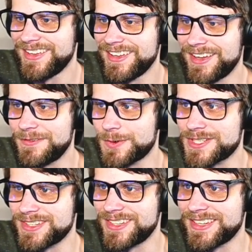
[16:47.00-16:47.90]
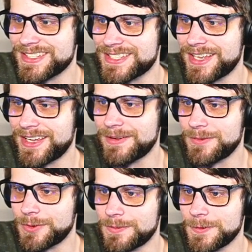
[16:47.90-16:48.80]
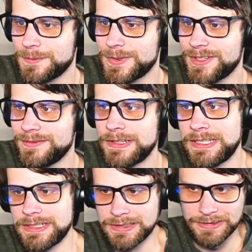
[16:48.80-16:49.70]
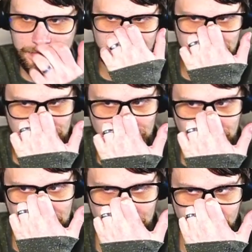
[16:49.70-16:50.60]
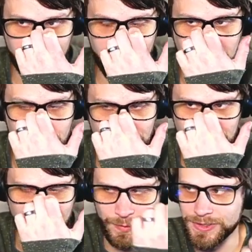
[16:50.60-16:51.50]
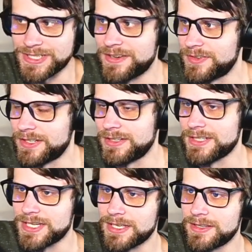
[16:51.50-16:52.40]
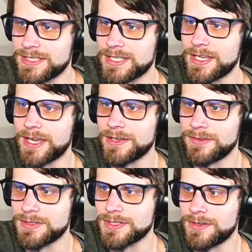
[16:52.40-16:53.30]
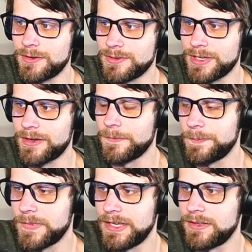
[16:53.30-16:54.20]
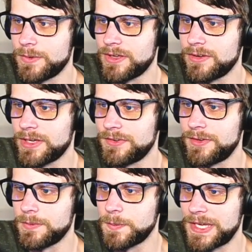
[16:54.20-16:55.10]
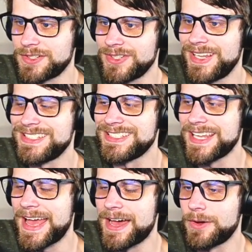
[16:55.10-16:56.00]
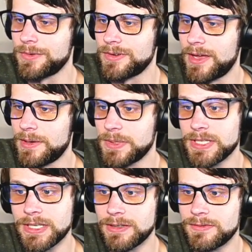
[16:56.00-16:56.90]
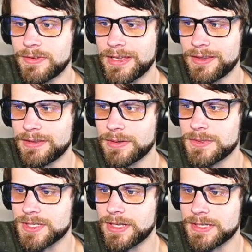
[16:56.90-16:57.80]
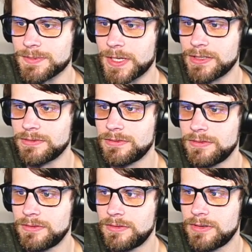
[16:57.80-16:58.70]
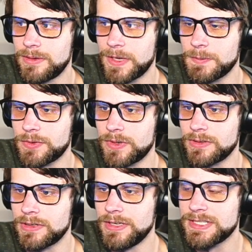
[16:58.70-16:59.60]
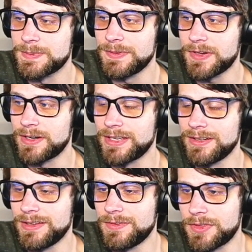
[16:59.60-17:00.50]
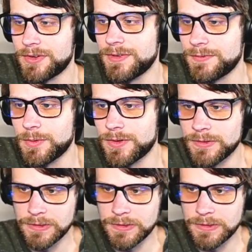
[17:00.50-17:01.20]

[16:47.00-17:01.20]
Unfortunately, that's not abnormal, but... All right, Fire Punch will definitely take this thing out. There's no doubt. And there we go, guys. Double battle down, I believe. I think that was the last mon. Might be wrong. Spitfire getting to level 34.